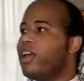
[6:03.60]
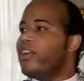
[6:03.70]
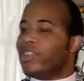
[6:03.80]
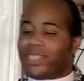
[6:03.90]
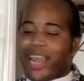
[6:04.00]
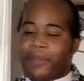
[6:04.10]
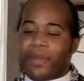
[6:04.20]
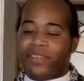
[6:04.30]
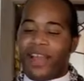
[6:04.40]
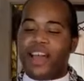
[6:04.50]
The statement
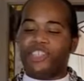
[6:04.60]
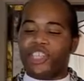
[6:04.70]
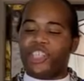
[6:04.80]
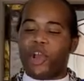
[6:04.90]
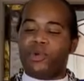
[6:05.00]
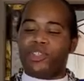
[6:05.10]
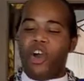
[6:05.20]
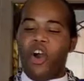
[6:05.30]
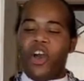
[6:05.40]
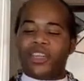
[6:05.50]
of conscience goes
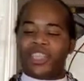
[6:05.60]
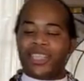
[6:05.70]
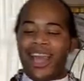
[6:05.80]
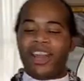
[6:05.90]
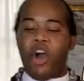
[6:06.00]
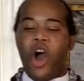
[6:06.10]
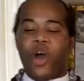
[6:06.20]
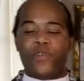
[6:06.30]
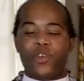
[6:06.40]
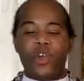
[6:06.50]
on to then
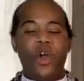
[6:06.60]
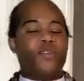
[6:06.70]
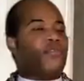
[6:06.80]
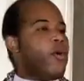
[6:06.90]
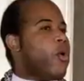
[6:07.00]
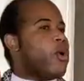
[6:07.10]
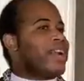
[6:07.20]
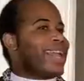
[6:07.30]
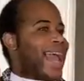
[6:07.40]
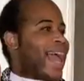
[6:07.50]
offer
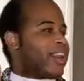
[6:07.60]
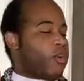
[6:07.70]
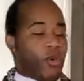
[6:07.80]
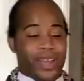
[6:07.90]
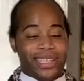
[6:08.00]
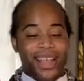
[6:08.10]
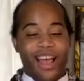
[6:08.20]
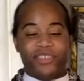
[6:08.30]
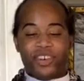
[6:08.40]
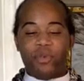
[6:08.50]
4 categories
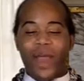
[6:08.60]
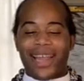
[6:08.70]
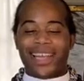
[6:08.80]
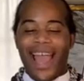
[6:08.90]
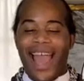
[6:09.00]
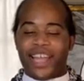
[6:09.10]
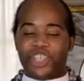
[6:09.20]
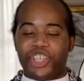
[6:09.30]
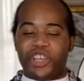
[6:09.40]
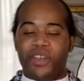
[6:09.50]
of direct
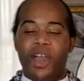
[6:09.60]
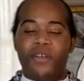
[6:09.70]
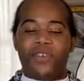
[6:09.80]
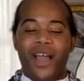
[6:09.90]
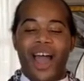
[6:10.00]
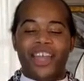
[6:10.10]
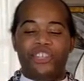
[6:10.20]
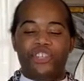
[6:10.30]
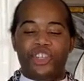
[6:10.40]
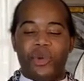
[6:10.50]
action for
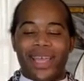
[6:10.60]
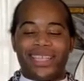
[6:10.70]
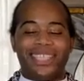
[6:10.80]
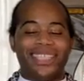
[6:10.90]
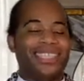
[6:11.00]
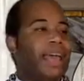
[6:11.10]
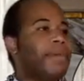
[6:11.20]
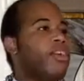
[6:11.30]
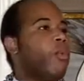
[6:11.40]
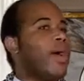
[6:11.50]
undoing
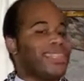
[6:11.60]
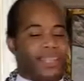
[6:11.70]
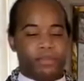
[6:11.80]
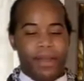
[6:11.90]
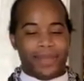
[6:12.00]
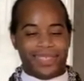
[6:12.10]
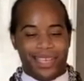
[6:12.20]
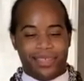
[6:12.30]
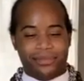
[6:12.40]
systemic white supremacy.